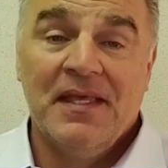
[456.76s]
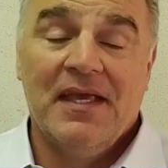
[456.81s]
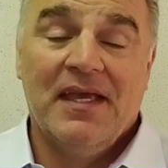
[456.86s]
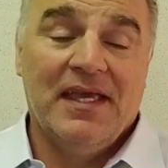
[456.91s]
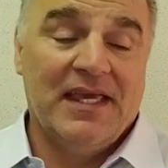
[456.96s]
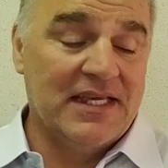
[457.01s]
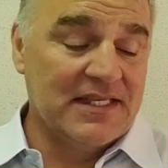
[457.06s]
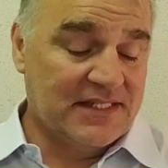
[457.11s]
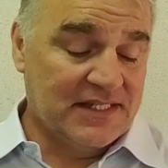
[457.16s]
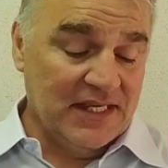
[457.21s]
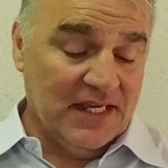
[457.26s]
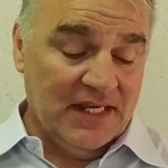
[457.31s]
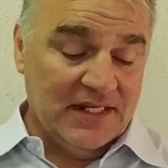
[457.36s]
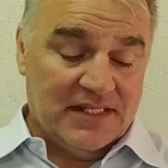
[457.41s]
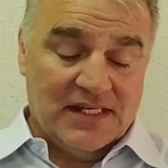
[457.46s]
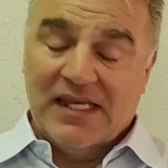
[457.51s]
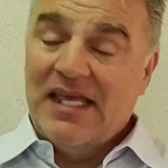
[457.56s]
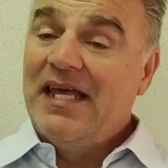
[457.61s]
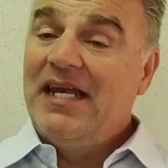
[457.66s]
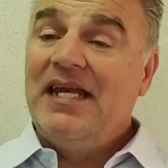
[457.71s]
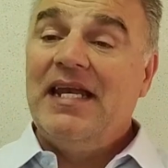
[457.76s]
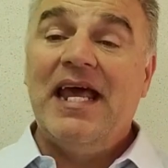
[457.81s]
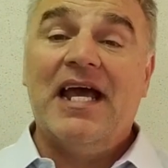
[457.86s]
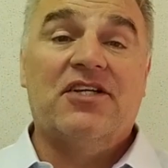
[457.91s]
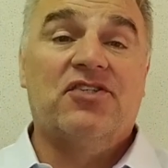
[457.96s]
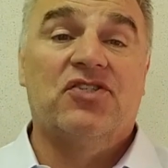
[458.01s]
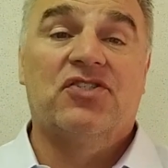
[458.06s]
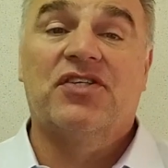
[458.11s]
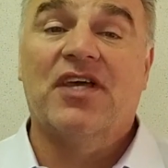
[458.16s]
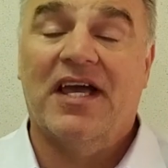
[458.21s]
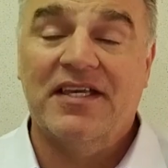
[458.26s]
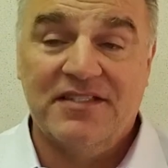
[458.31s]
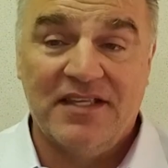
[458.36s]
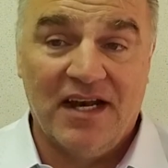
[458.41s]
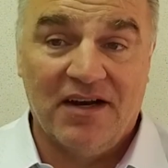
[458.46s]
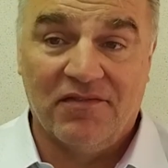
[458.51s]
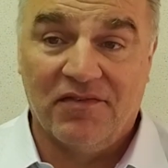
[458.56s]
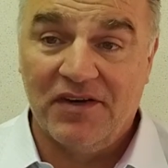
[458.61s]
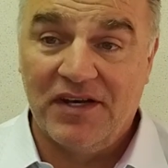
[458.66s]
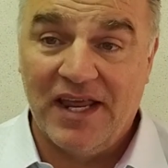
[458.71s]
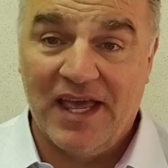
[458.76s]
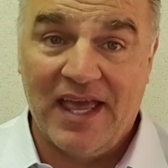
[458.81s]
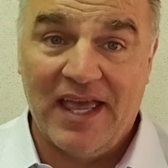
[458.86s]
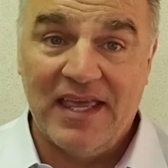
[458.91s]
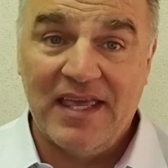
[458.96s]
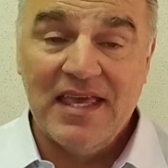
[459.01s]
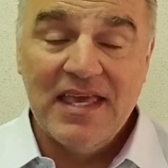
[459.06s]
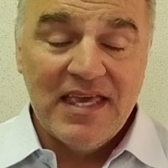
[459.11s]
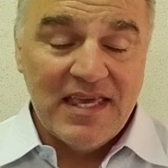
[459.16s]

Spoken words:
Is it getting exercise every day?